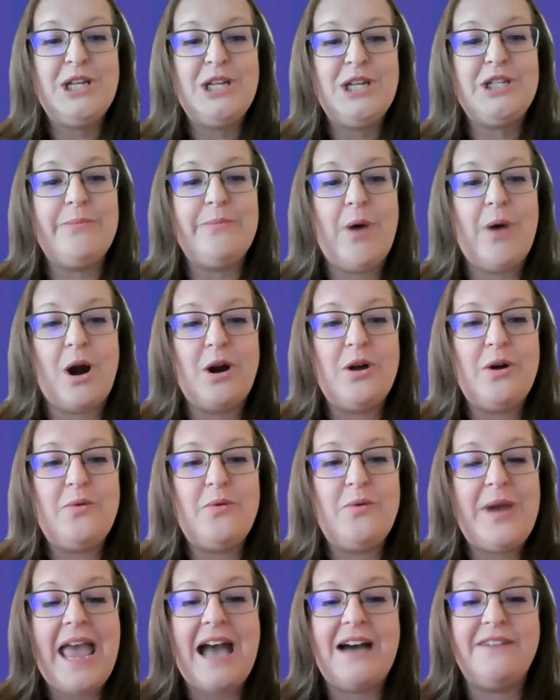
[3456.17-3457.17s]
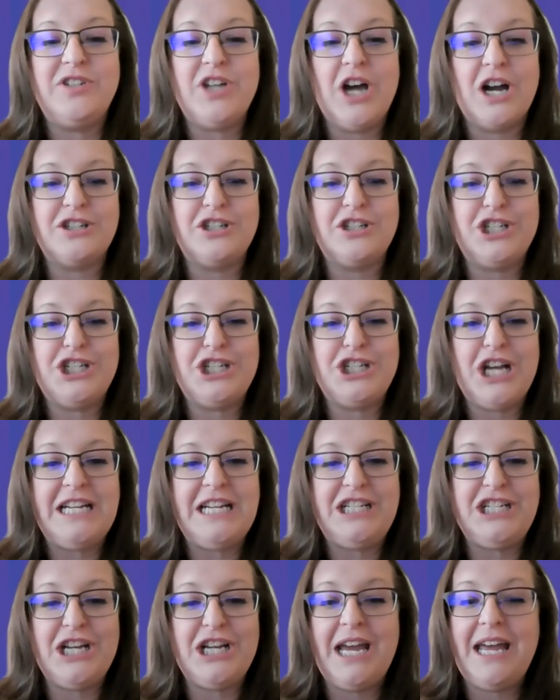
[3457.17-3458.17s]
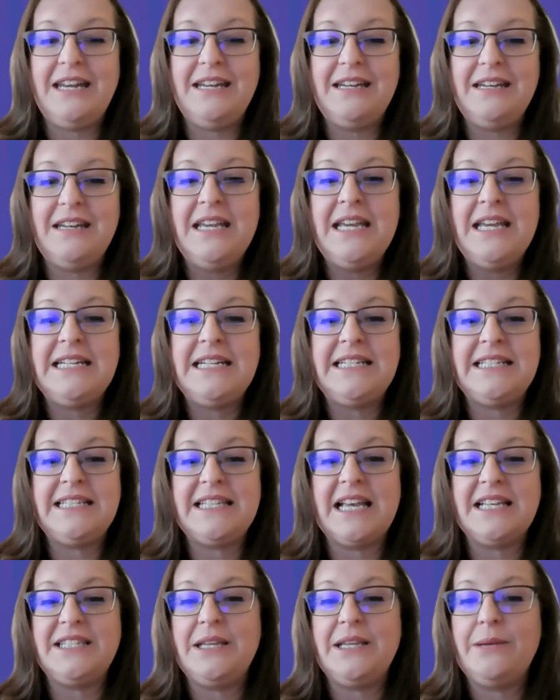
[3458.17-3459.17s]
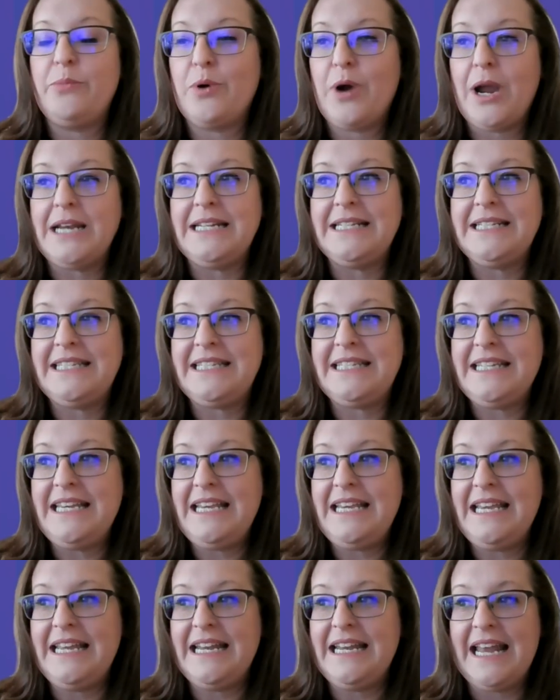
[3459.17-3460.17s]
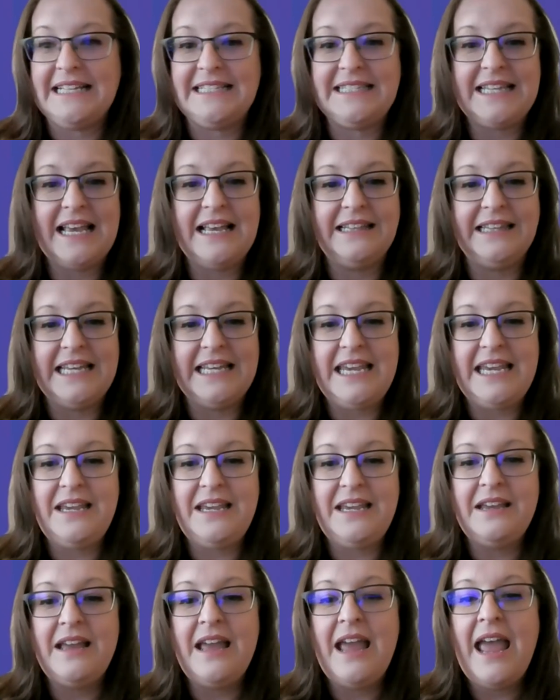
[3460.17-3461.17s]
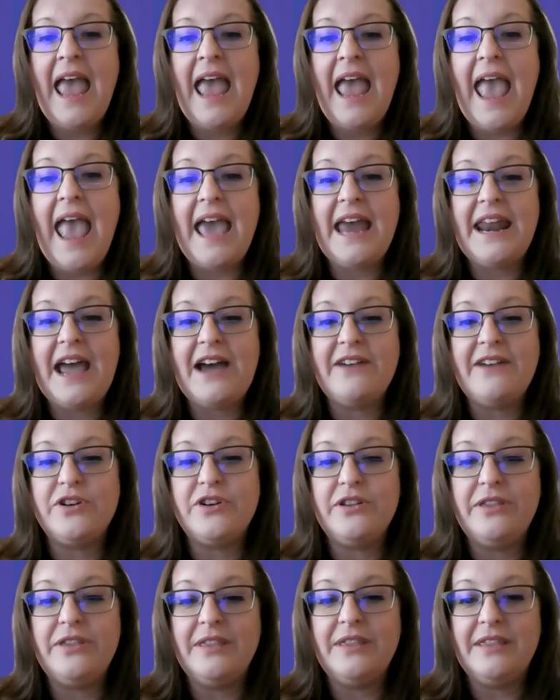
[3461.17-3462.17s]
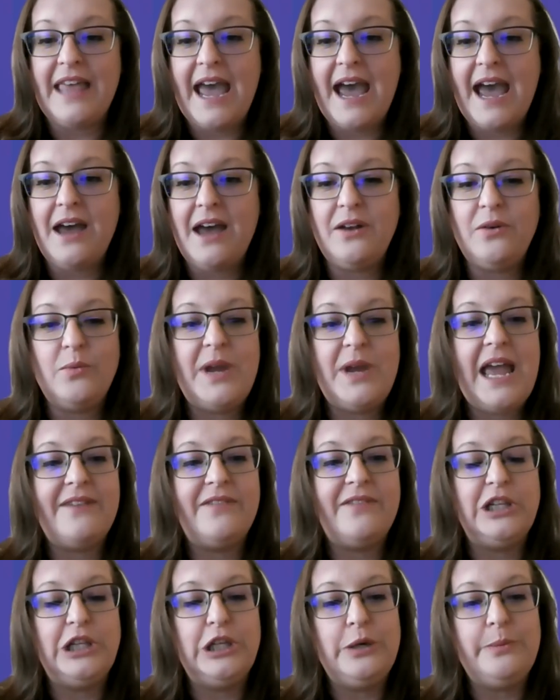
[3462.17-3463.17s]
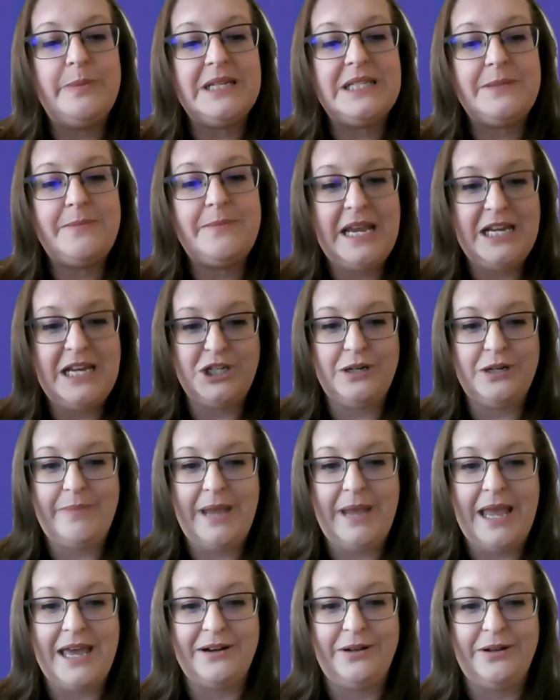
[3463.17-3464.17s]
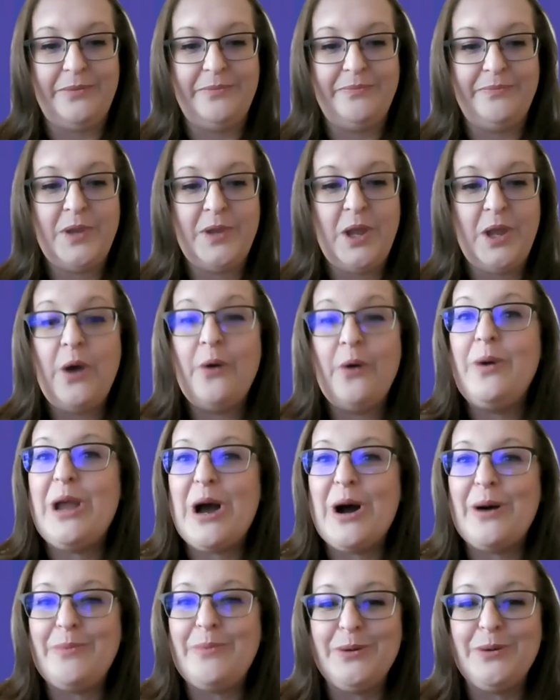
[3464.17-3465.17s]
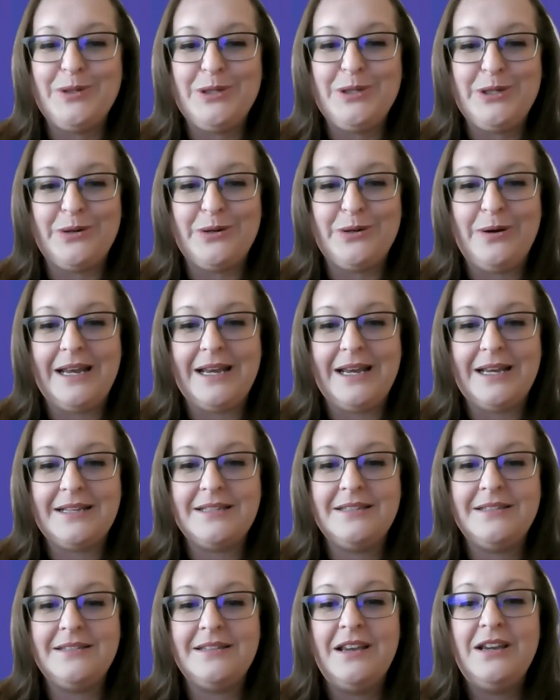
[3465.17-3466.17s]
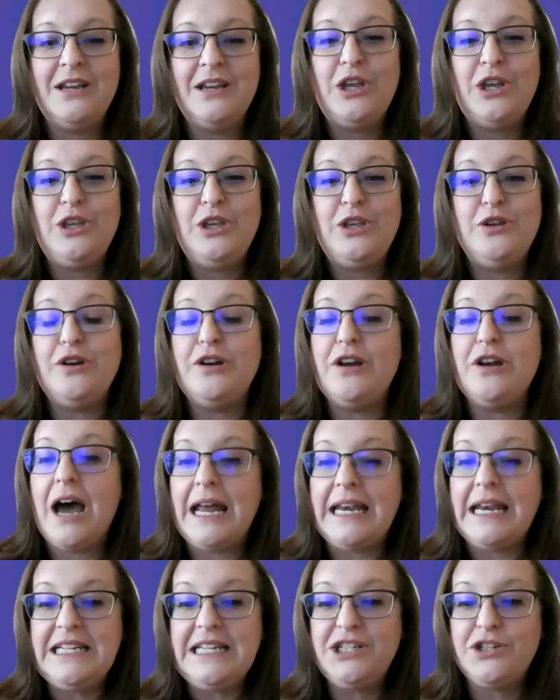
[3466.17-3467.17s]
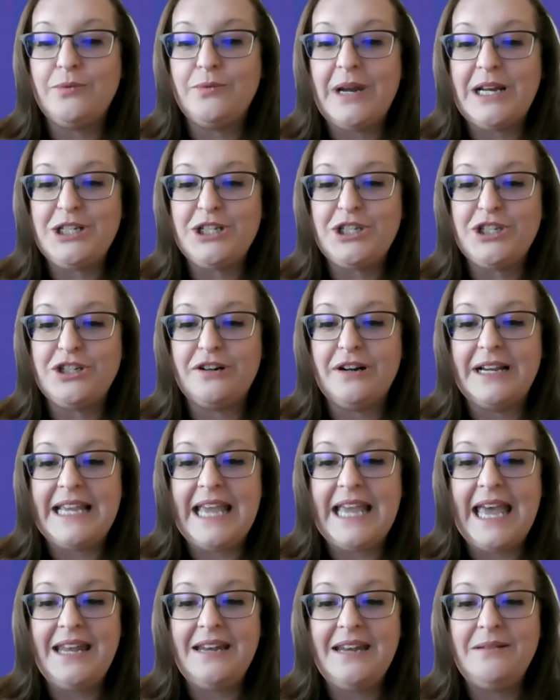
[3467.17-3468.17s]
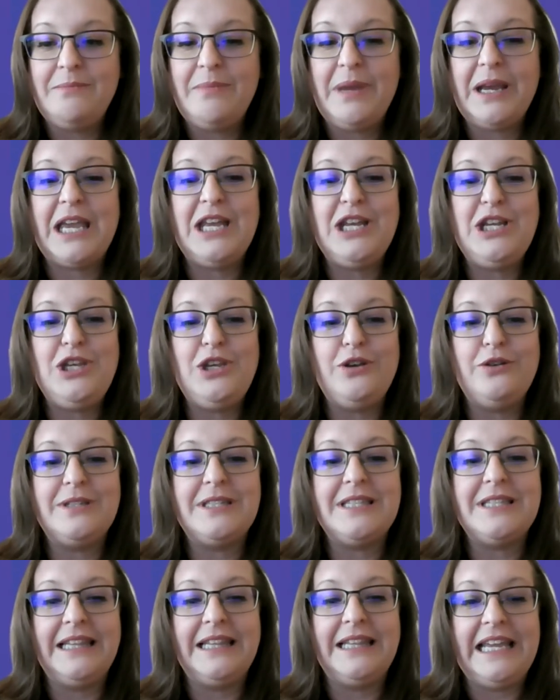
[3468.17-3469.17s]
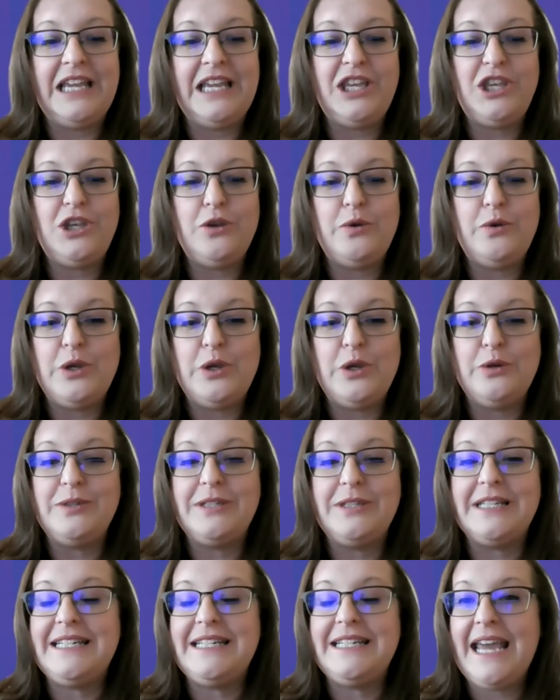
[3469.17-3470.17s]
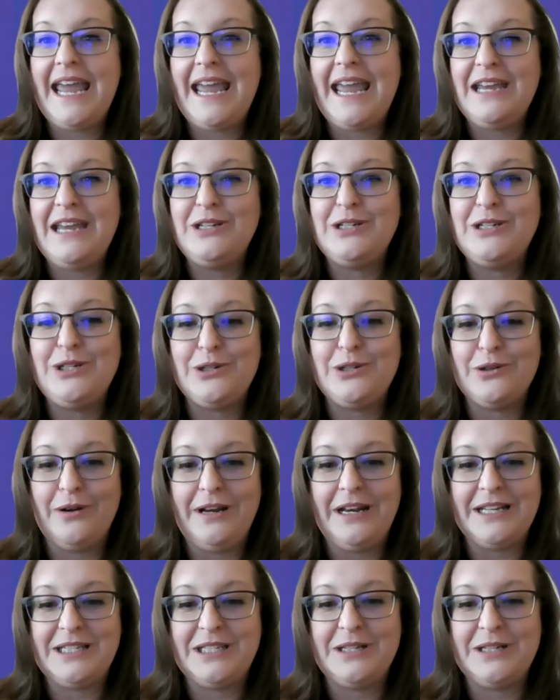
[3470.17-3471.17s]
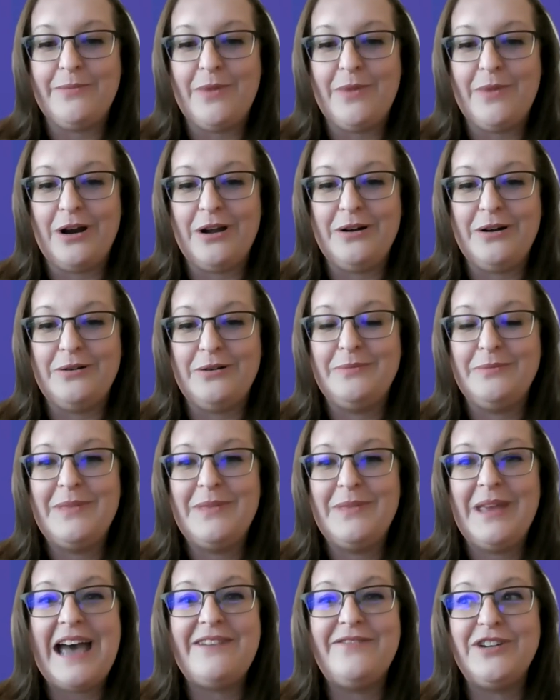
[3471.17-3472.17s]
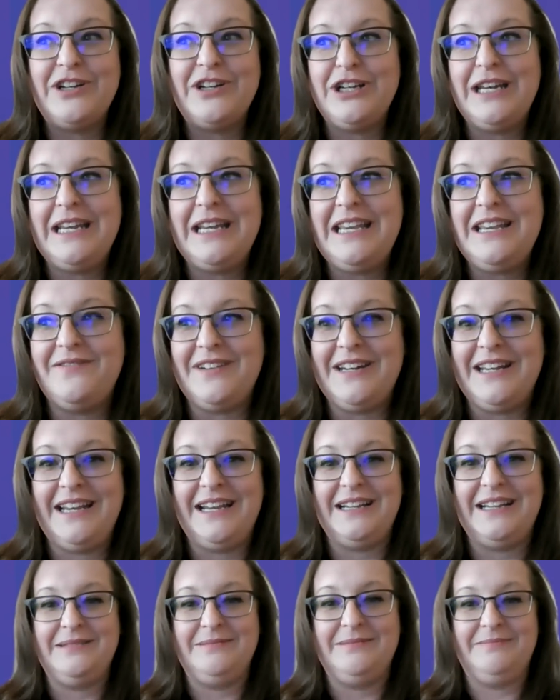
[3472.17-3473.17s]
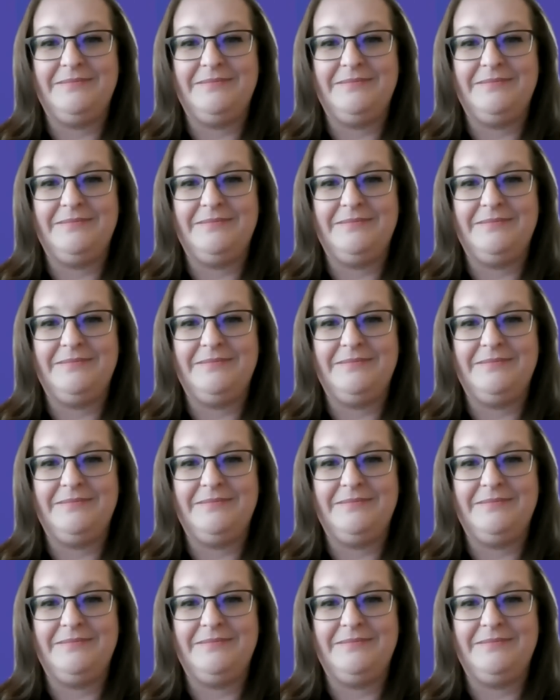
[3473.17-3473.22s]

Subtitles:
Tomorrow, we have Dr. Chai Chen discussing pregnancy in SLE. And after that, we have a lupus patient panel. We hope you will join us. You do not need to register again, but can use the link you used today to join us tomorrow. Have a good evening.